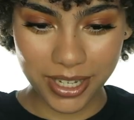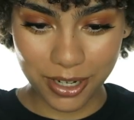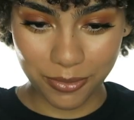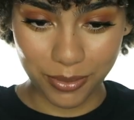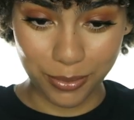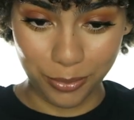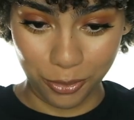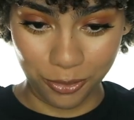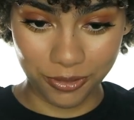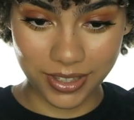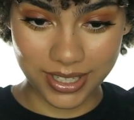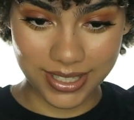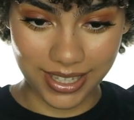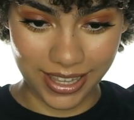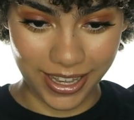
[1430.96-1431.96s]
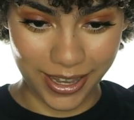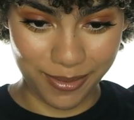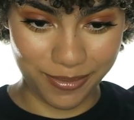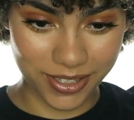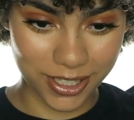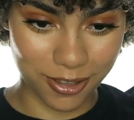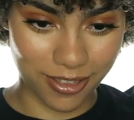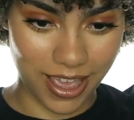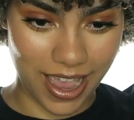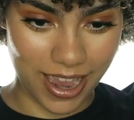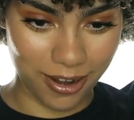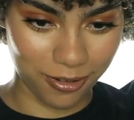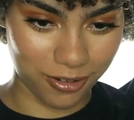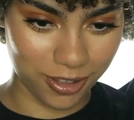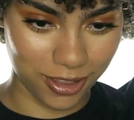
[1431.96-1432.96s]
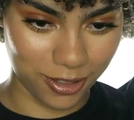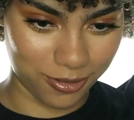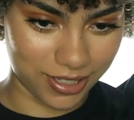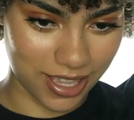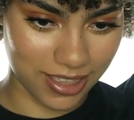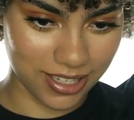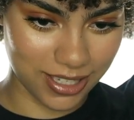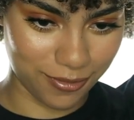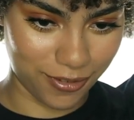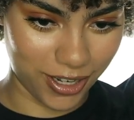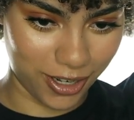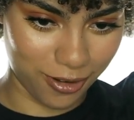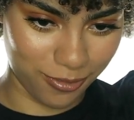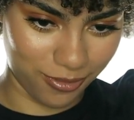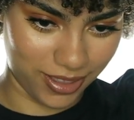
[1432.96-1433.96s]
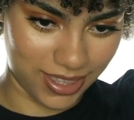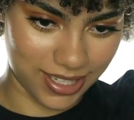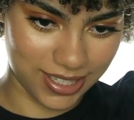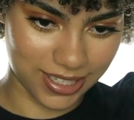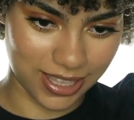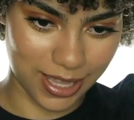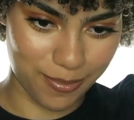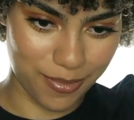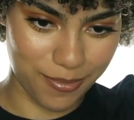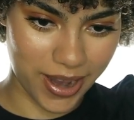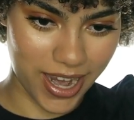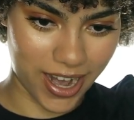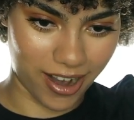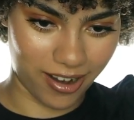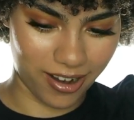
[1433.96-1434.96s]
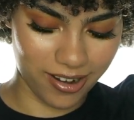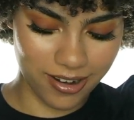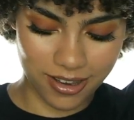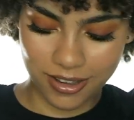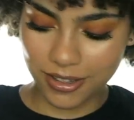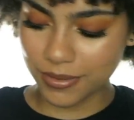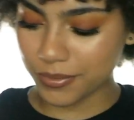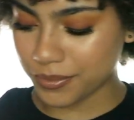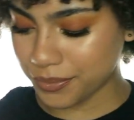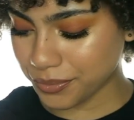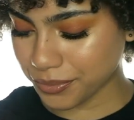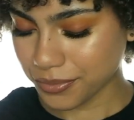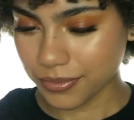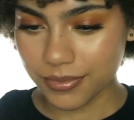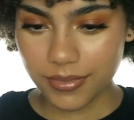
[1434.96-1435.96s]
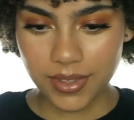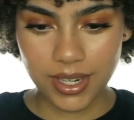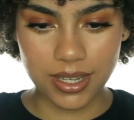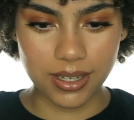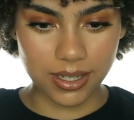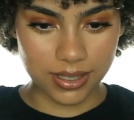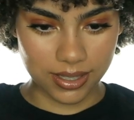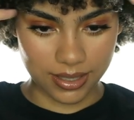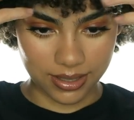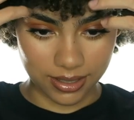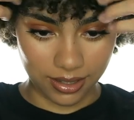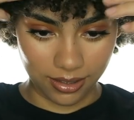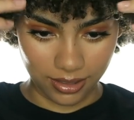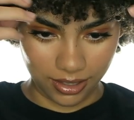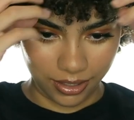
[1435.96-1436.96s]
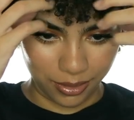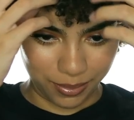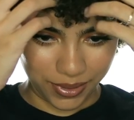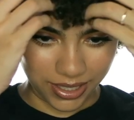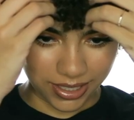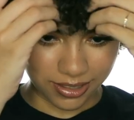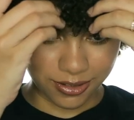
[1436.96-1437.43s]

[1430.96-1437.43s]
gonna remove this clip so that I don't close out this video with this clip in my hair, because it's a little bit